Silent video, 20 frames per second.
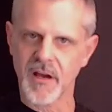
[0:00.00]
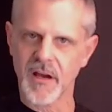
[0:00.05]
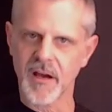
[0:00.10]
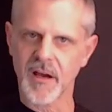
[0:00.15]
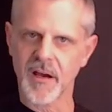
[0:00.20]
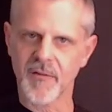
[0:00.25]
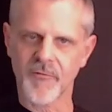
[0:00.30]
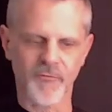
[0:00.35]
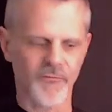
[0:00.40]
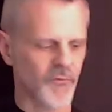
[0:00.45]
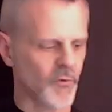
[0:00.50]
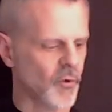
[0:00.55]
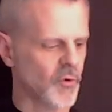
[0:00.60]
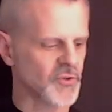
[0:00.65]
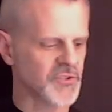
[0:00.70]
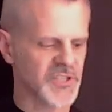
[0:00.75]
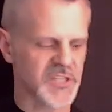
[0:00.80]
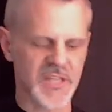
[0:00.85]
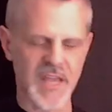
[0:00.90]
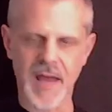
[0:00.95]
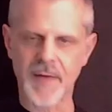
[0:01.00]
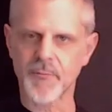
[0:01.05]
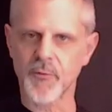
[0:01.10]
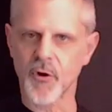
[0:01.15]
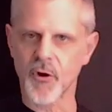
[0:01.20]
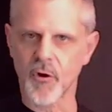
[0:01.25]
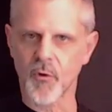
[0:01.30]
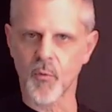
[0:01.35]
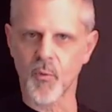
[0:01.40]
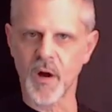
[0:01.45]
a full step
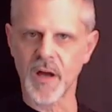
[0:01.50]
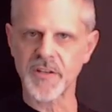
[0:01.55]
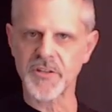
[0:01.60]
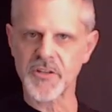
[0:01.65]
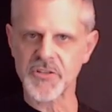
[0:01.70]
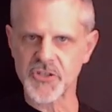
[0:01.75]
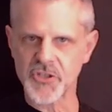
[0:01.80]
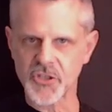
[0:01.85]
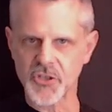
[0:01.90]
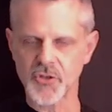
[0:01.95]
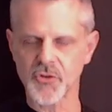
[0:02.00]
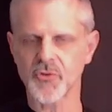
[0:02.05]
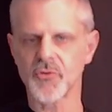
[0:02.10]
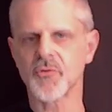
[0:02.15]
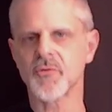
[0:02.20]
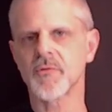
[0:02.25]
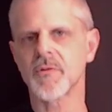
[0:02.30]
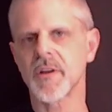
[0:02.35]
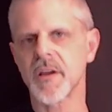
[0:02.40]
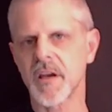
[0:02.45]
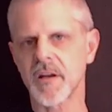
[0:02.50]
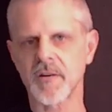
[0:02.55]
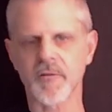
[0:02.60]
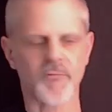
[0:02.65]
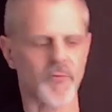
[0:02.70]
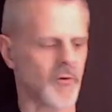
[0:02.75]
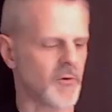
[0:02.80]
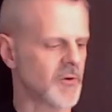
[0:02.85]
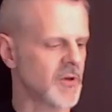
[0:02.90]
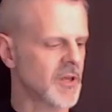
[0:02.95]
or a 1 to 2
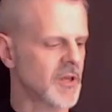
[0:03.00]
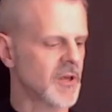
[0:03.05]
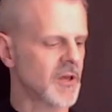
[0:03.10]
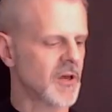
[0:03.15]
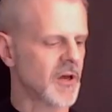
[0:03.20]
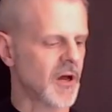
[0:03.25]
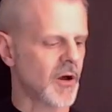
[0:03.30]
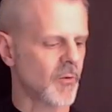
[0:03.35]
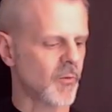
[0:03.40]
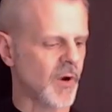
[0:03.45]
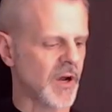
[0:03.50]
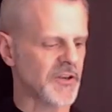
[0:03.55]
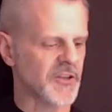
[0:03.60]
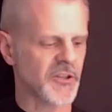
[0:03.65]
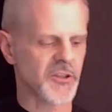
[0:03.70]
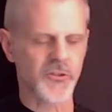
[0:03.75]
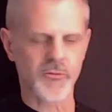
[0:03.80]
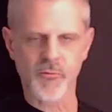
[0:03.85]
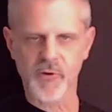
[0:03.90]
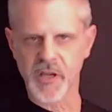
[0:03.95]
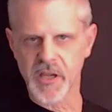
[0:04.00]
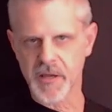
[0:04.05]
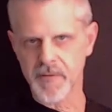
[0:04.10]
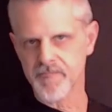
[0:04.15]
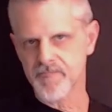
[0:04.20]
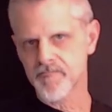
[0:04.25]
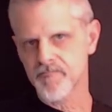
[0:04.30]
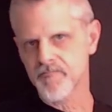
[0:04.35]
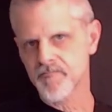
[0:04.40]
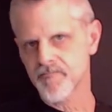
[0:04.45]
interval, a 1 to 3.
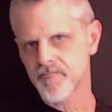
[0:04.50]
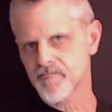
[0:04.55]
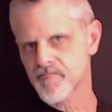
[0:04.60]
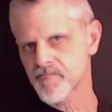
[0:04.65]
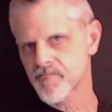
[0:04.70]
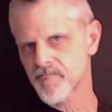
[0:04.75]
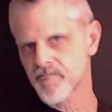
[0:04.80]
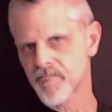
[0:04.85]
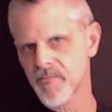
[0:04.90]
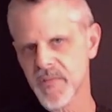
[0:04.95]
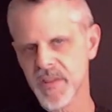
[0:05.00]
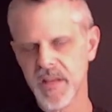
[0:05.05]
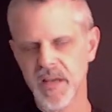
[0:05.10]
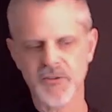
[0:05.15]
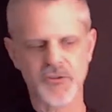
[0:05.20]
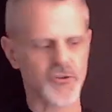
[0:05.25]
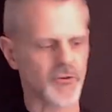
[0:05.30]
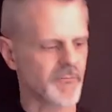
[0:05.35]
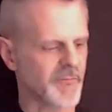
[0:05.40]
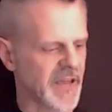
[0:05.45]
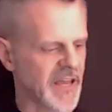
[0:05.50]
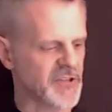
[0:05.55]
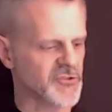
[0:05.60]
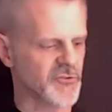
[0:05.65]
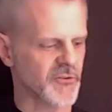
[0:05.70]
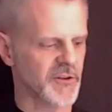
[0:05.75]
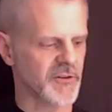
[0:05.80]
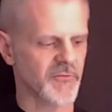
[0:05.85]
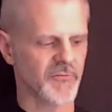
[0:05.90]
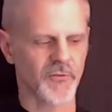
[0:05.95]
That's your
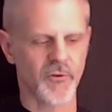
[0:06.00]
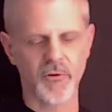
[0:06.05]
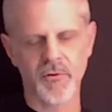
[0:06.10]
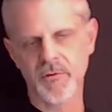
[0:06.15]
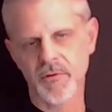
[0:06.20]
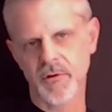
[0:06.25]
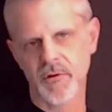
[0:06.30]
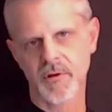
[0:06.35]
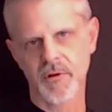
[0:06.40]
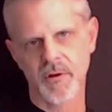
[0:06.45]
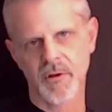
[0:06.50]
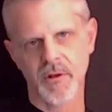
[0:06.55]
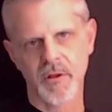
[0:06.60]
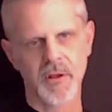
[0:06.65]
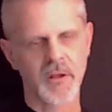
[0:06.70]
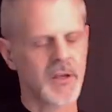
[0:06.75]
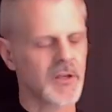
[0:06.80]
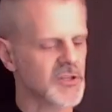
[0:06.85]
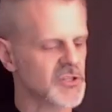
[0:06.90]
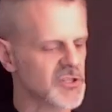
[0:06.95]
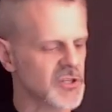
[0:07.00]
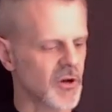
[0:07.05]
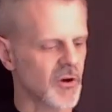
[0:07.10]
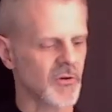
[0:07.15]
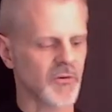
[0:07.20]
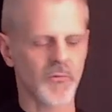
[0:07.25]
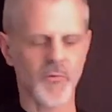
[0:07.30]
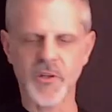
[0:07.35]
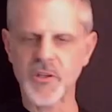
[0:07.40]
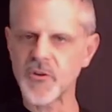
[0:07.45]
major interval.
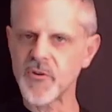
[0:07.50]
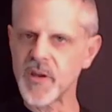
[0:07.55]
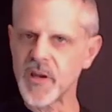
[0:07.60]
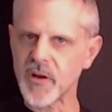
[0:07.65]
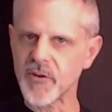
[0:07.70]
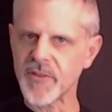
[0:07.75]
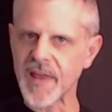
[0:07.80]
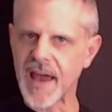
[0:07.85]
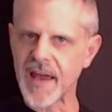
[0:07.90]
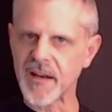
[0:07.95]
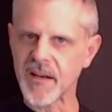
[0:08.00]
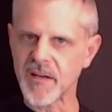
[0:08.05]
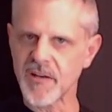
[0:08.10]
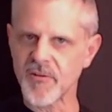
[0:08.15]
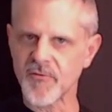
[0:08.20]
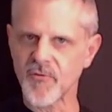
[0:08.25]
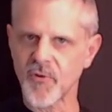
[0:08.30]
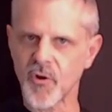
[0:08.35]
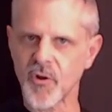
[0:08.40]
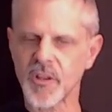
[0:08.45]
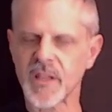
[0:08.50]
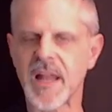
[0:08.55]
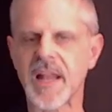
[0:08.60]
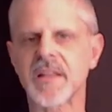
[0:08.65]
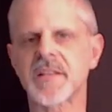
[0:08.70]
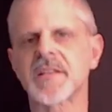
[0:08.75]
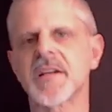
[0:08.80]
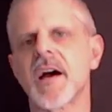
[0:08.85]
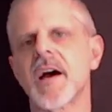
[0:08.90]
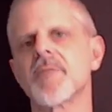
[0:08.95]
So when you hear that interval, a lot
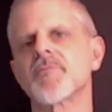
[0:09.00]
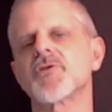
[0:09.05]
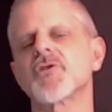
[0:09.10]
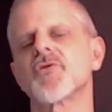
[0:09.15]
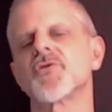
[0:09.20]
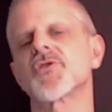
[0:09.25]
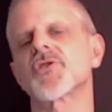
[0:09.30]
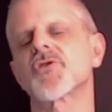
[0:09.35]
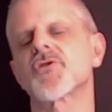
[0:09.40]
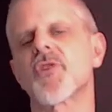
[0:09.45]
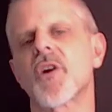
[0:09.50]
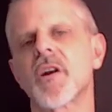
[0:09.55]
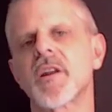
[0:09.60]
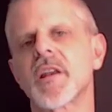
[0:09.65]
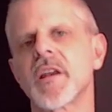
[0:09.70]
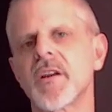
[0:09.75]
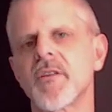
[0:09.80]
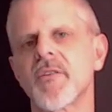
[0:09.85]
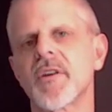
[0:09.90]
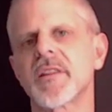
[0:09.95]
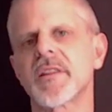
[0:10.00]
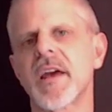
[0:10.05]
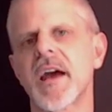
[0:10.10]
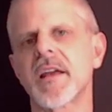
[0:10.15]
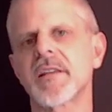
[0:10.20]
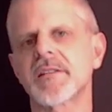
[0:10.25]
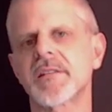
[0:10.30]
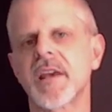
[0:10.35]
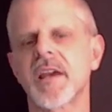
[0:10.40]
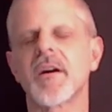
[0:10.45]
of times you'll start hearing that
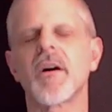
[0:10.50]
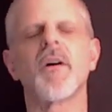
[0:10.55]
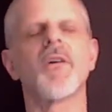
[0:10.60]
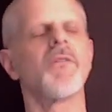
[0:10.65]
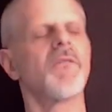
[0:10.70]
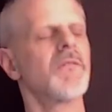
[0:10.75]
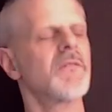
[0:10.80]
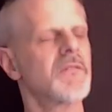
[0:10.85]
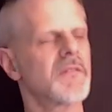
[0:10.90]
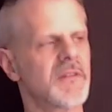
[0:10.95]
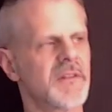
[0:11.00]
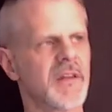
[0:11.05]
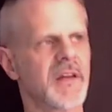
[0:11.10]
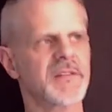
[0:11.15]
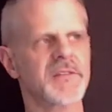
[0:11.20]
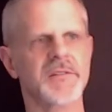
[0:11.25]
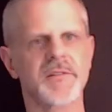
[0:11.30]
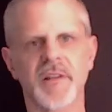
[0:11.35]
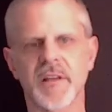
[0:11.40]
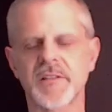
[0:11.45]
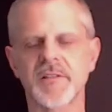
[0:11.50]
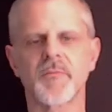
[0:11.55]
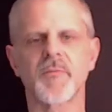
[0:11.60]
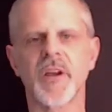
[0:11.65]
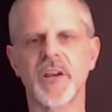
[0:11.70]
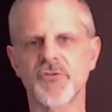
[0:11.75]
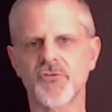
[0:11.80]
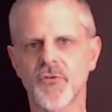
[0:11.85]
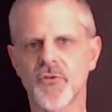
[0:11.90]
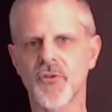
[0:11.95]
and say, oh, that's a
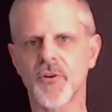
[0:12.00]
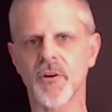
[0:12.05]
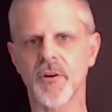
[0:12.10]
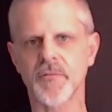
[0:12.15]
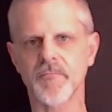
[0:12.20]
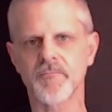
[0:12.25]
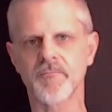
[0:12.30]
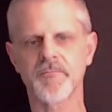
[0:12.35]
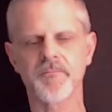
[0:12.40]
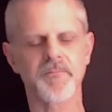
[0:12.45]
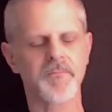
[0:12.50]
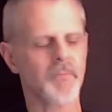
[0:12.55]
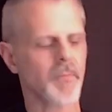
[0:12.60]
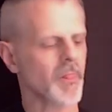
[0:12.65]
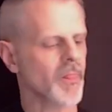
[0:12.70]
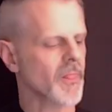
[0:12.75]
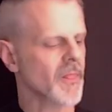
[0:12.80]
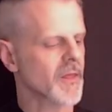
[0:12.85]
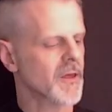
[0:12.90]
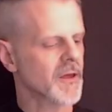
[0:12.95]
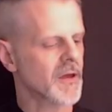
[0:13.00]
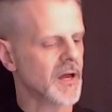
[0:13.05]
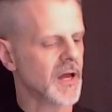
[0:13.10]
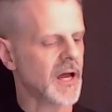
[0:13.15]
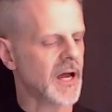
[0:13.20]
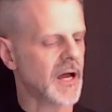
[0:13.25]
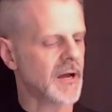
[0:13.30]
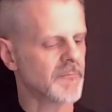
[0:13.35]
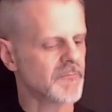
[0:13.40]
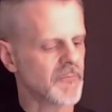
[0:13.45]
major third.
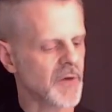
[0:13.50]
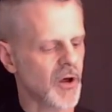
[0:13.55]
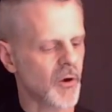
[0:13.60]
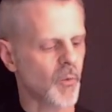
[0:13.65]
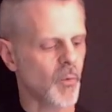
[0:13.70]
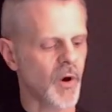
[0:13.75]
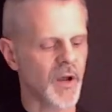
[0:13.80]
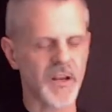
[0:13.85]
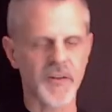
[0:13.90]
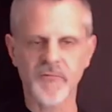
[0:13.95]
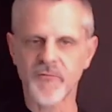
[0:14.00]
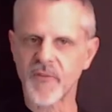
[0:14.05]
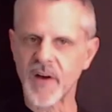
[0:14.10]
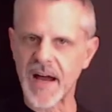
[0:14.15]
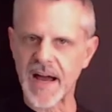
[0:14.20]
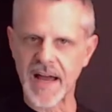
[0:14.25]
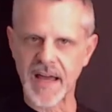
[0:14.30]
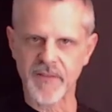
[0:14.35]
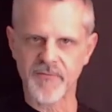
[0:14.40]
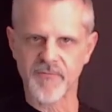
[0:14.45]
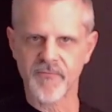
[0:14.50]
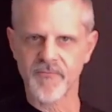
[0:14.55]
A 1 and 5.